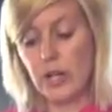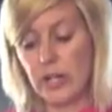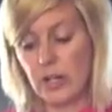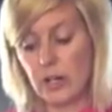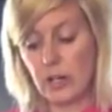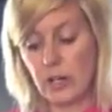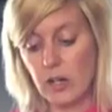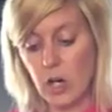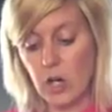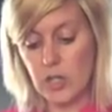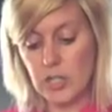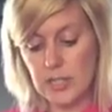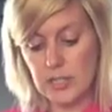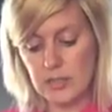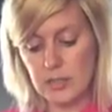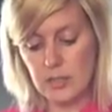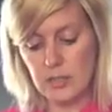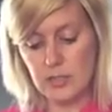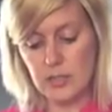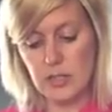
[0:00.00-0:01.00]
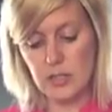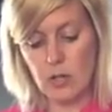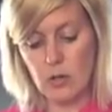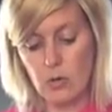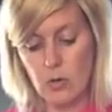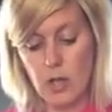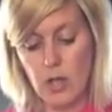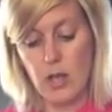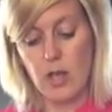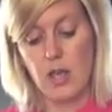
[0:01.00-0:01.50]
in our garden still, so
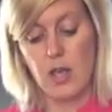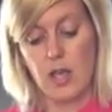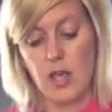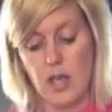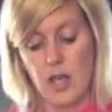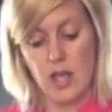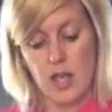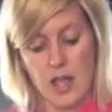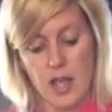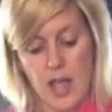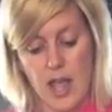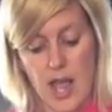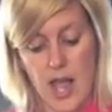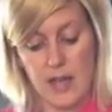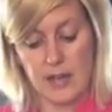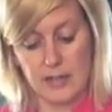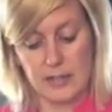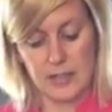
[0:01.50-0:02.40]
adding